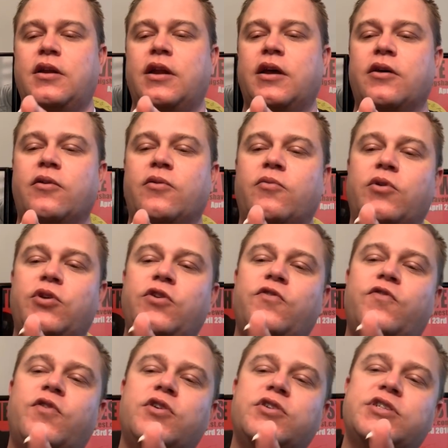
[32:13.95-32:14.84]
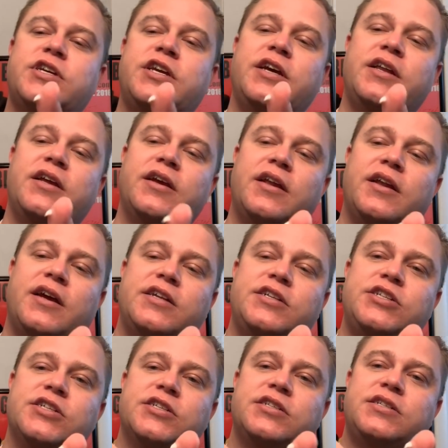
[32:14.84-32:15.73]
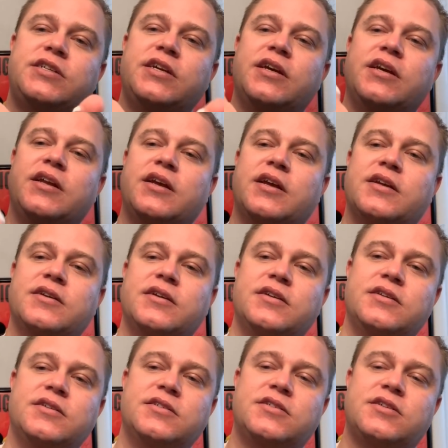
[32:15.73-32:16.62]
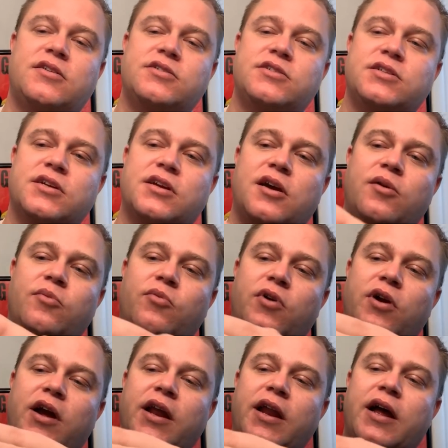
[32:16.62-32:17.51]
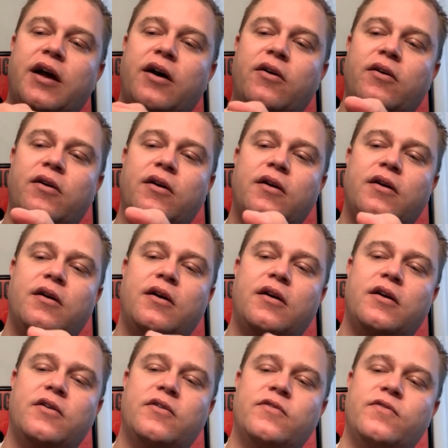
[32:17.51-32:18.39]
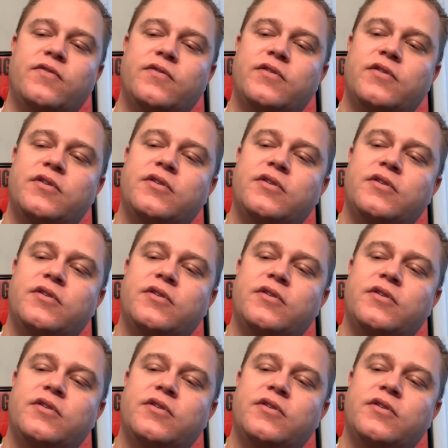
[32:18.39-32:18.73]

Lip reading: Now, when you first get it, and I just did, it starts to come right out of...